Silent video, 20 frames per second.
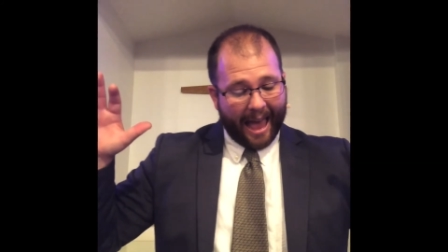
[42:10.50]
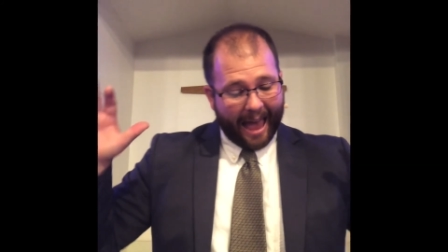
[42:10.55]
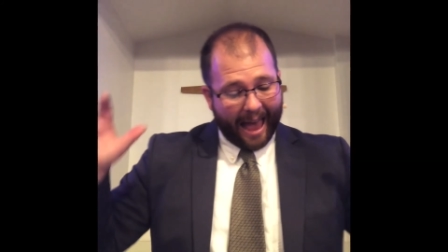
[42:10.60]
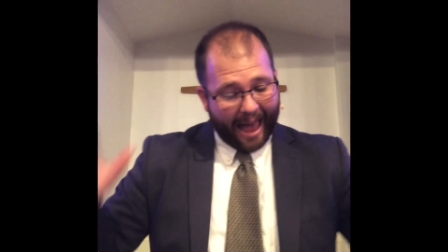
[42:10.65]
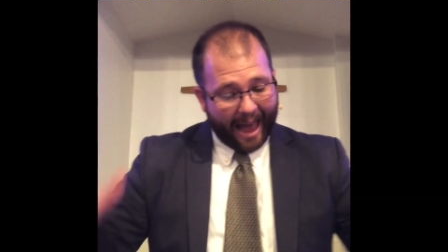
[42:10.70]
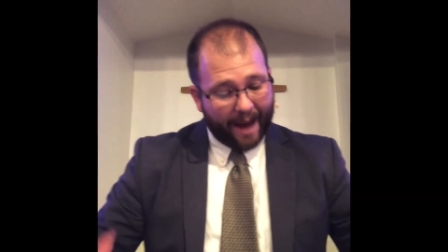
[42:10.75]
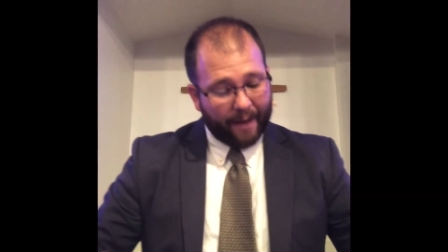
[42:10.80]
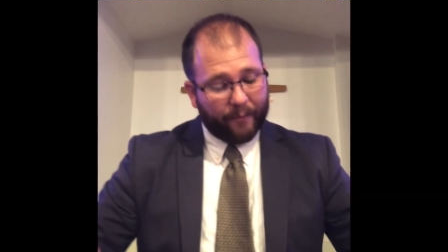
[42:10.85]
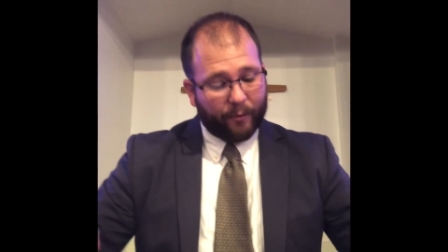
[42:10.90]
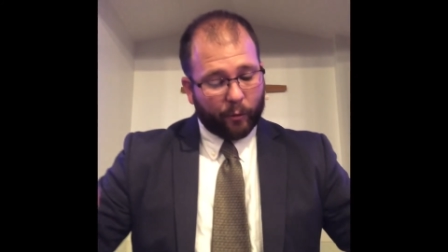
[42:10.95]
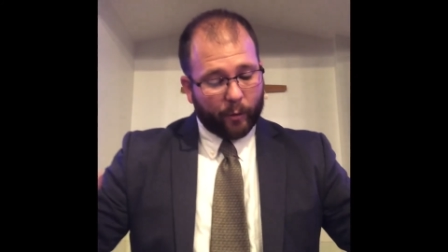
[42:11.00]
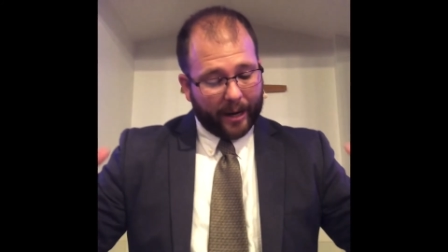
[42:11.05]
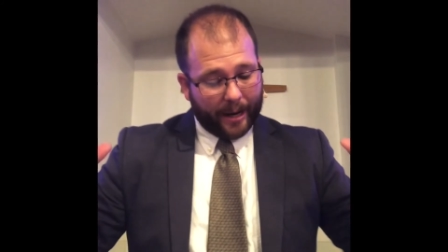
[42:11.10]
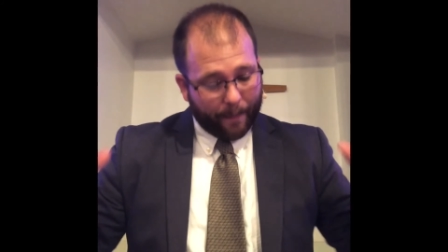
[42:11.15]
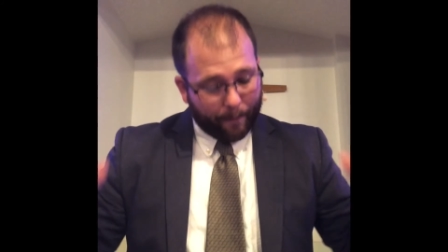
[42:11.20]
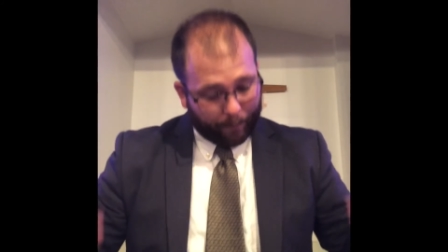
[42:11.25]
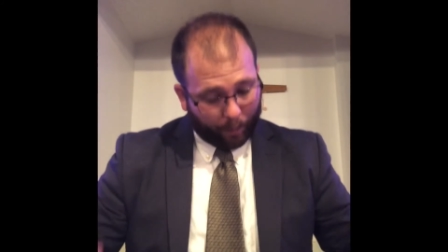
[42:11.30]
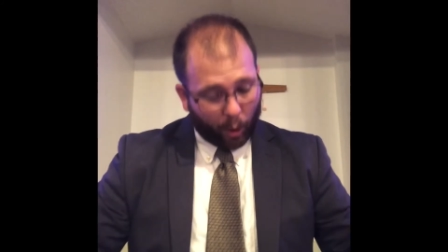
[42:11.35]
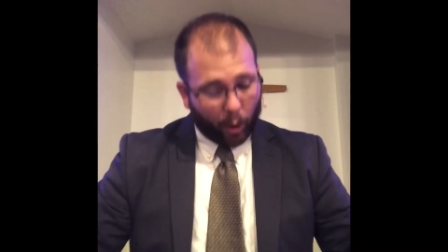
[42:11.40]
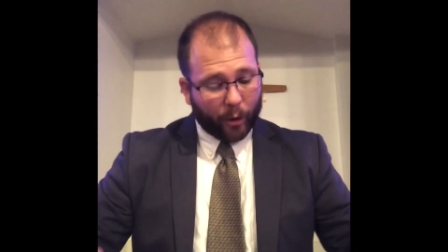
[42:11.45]

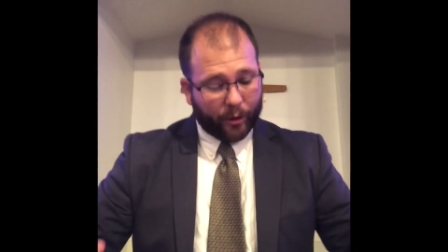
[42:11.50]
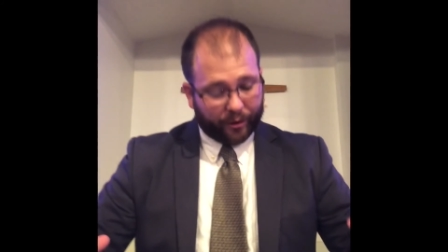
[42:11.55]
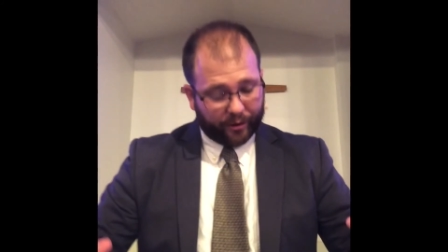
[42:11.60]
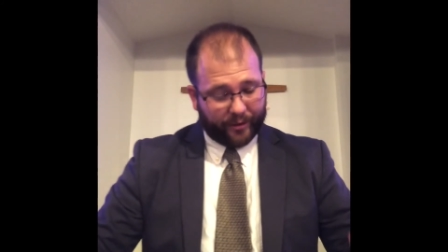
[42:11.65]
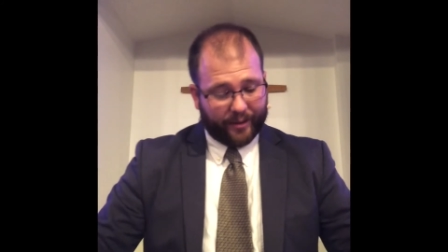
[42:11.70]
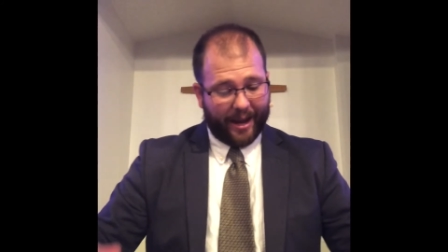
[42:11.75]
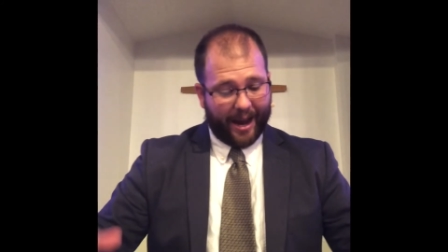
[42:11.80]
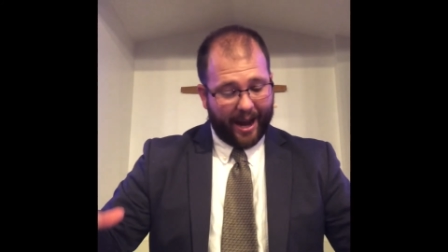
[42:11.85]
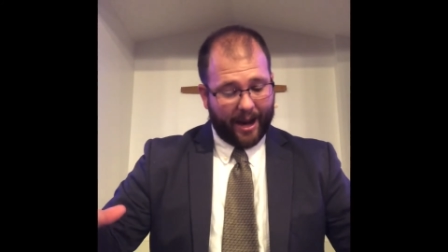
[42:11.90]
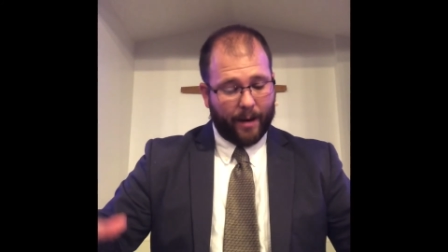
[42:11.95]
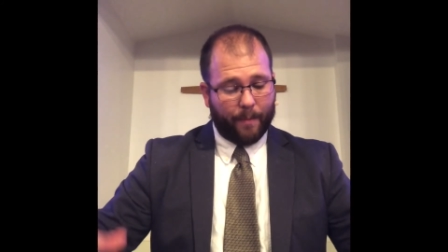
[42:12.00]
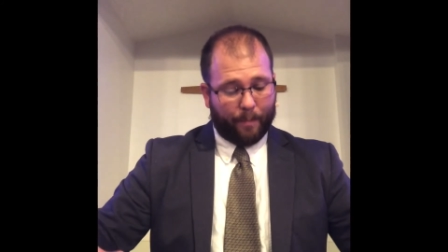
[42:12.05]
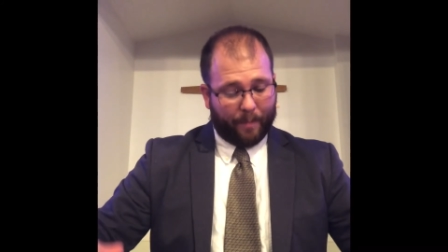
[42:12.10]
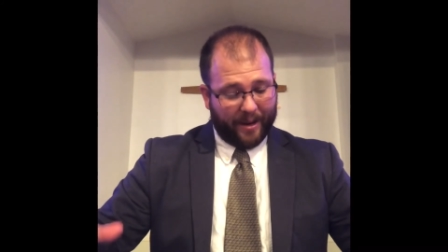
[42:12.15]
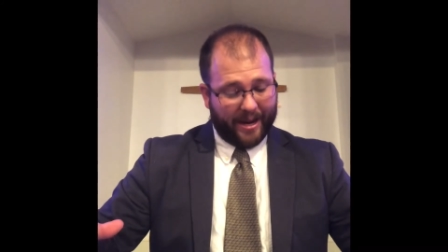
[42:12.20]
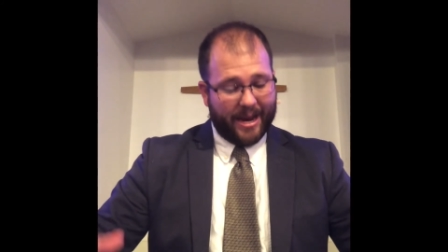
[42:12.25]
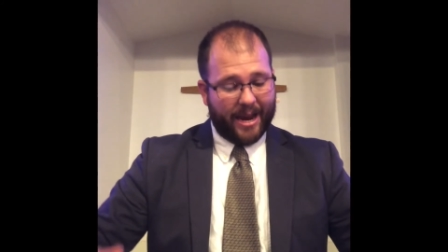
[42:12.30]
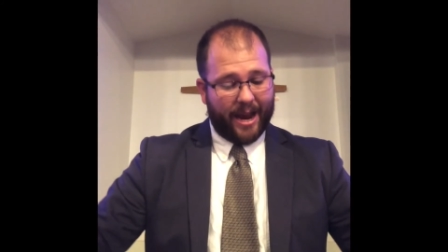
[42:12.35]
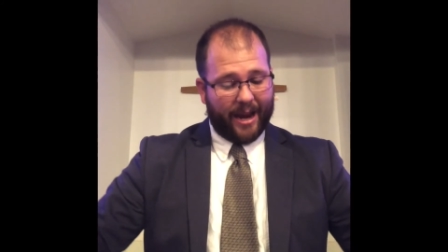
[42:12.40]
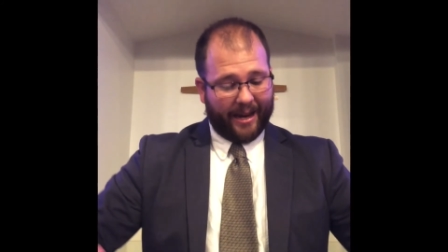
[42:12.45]
every birthday
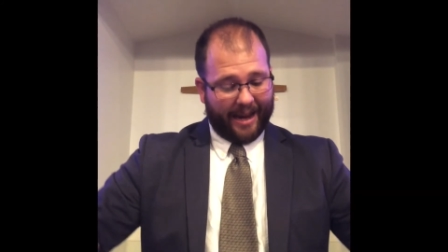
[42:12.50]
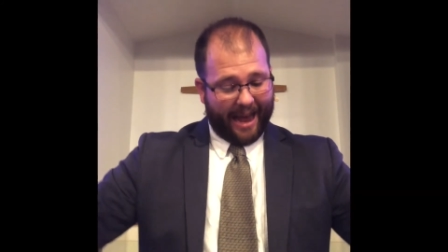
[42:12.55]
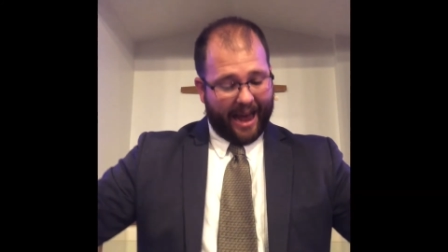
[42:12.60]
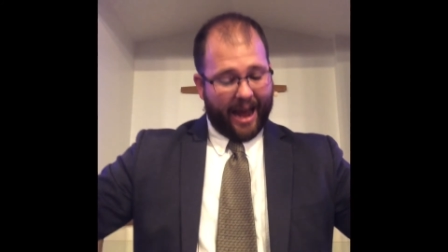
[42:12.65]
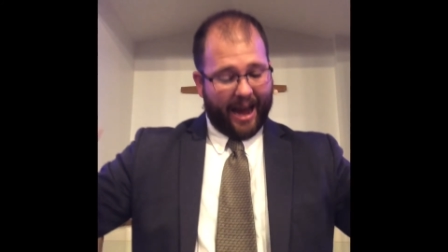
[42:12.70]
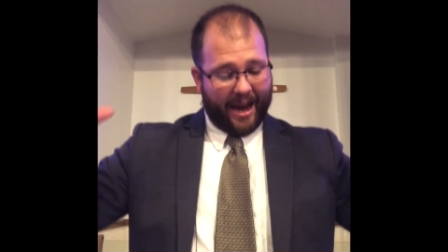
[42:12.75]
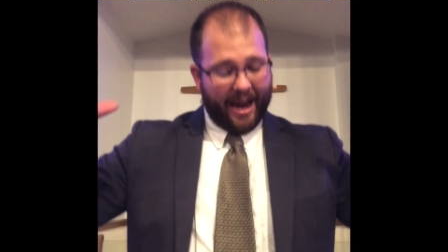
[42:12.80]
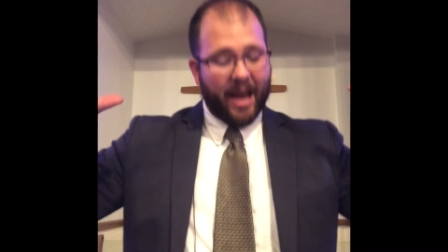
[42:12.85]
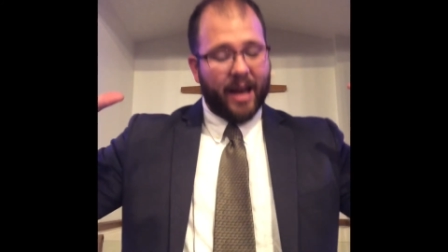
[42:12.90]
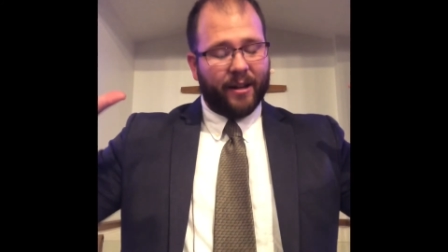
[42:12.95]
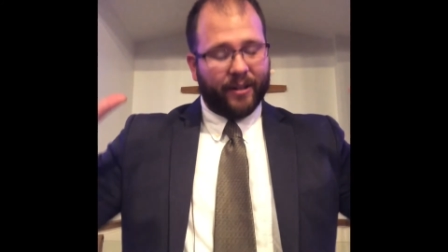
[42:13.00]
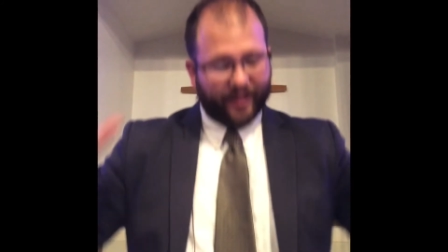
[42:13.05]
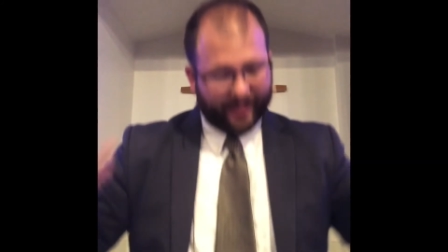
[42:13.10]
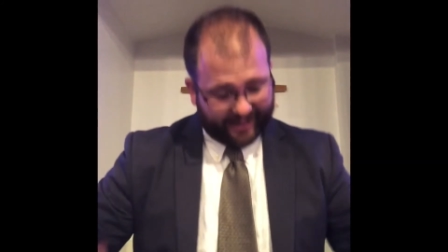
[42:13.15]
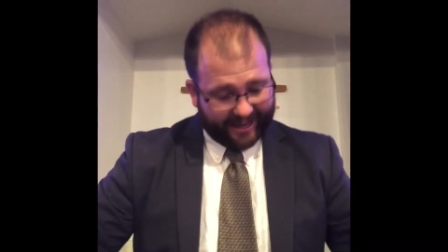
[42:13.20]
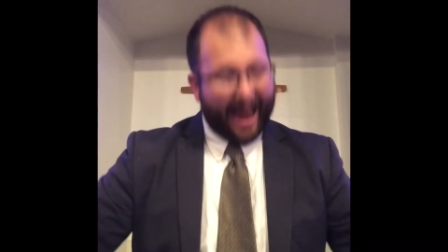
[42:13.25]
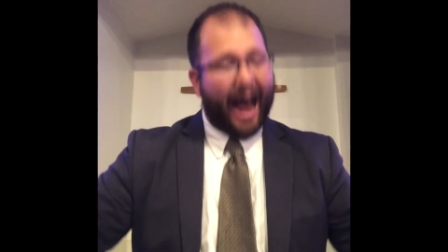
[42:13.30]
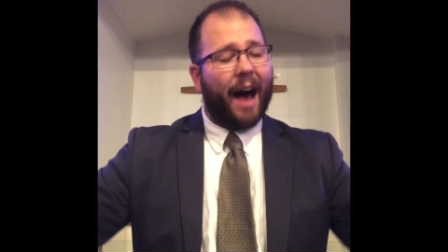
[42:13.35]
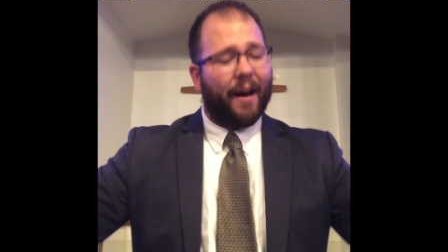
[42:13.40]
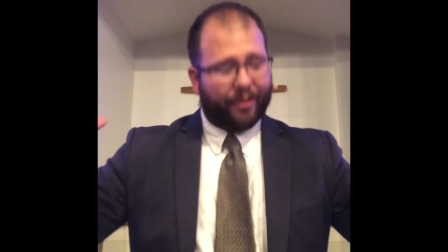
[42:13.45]
being a
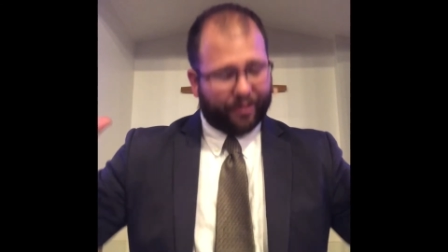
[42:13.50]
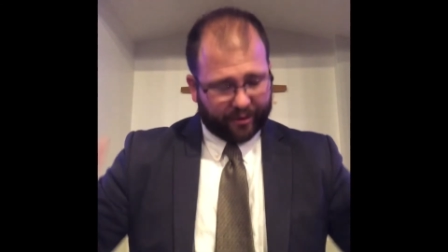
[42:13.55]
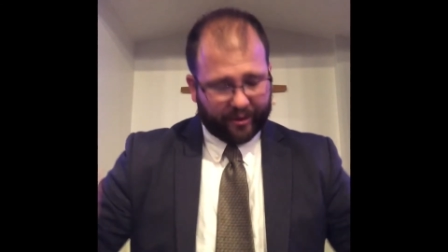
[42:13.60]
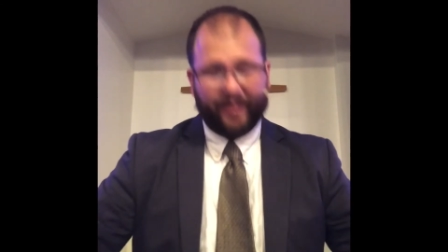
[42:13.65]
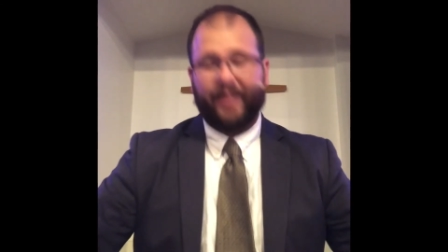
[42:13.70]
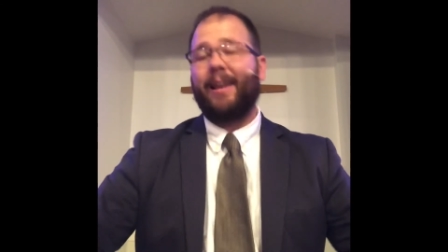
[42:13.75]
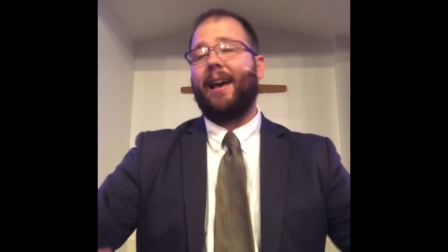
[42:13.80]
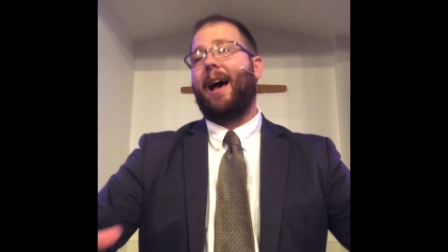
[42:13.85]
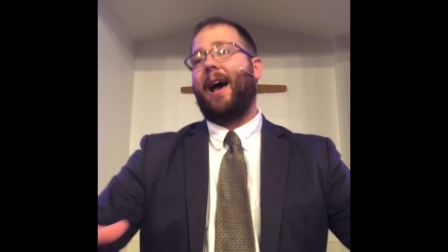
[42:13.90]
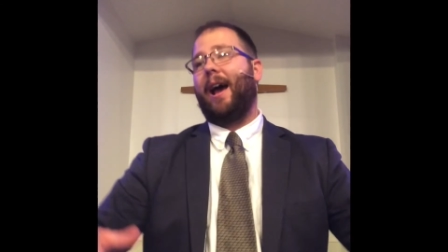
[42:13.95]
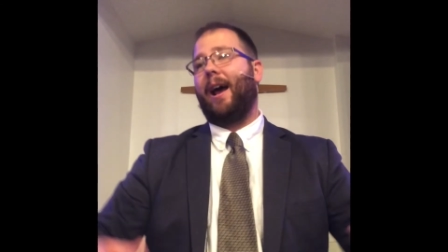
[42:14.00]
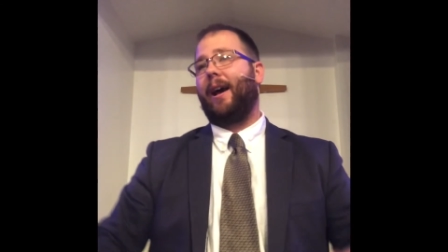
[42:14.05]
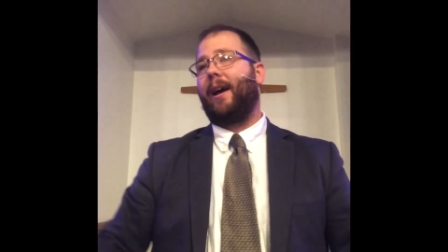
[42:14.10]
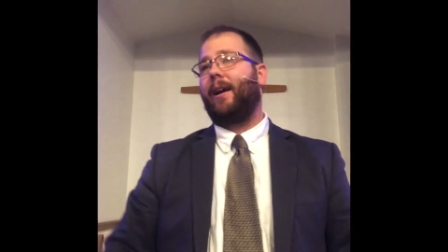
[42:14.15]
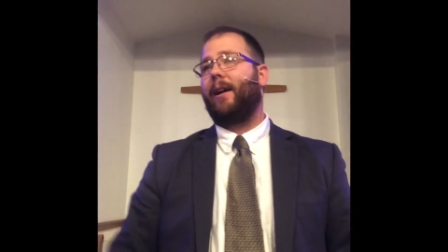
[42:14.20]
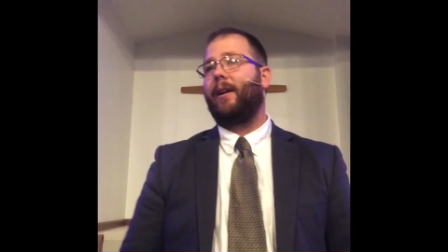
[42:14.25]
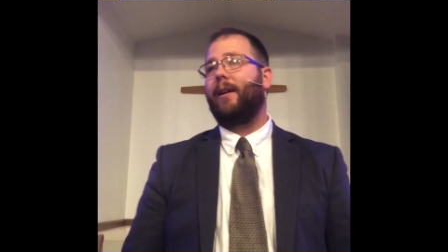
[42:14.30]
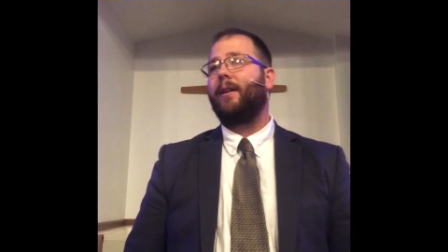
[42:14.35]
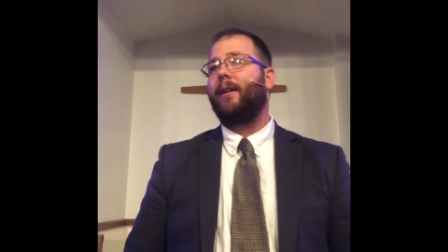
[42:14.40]
death day.